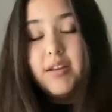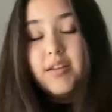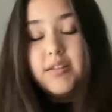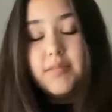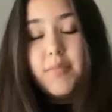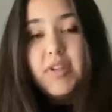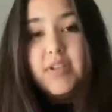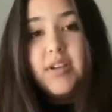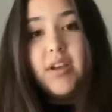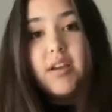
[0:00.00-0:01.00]
It's
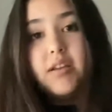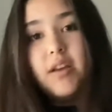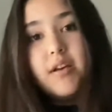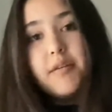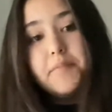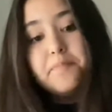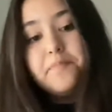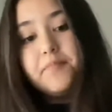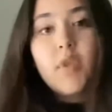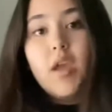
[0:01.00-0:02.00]
amazing. And
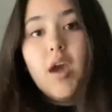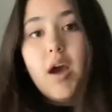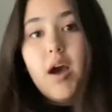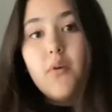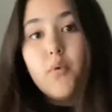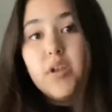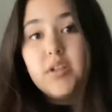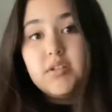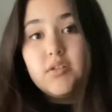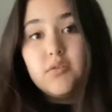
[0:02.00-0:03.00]
I wanted
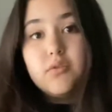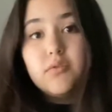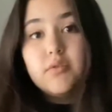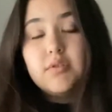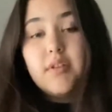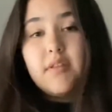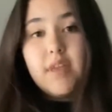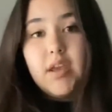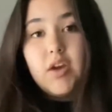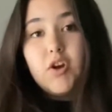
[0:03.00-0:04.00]
to
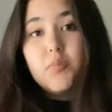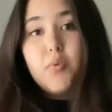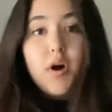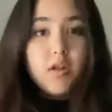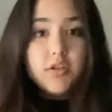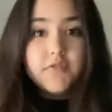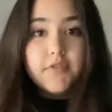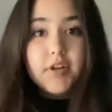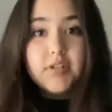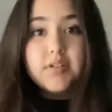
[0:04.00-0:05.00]
thank our Polish
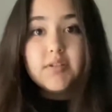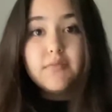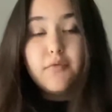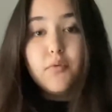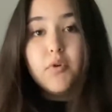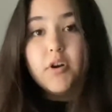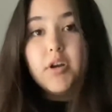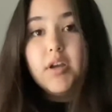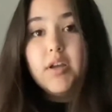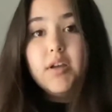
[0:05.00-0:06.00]
friends for
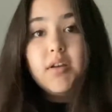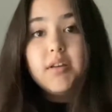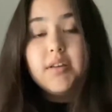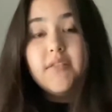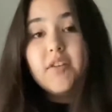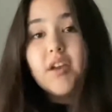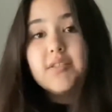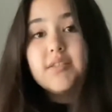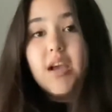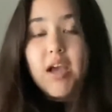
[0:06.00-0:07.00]
giving
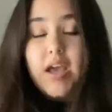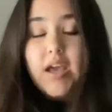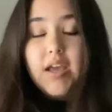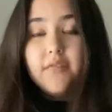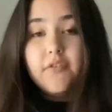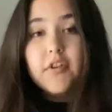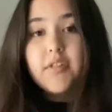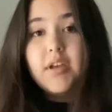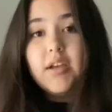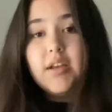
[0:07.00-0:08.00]
us
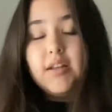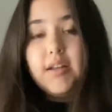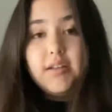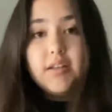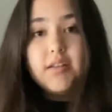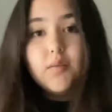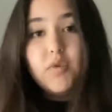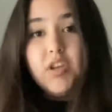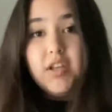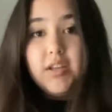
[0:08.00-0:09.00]
everything and anything we
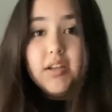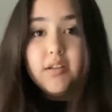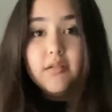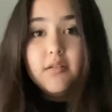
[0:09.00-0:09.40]
needed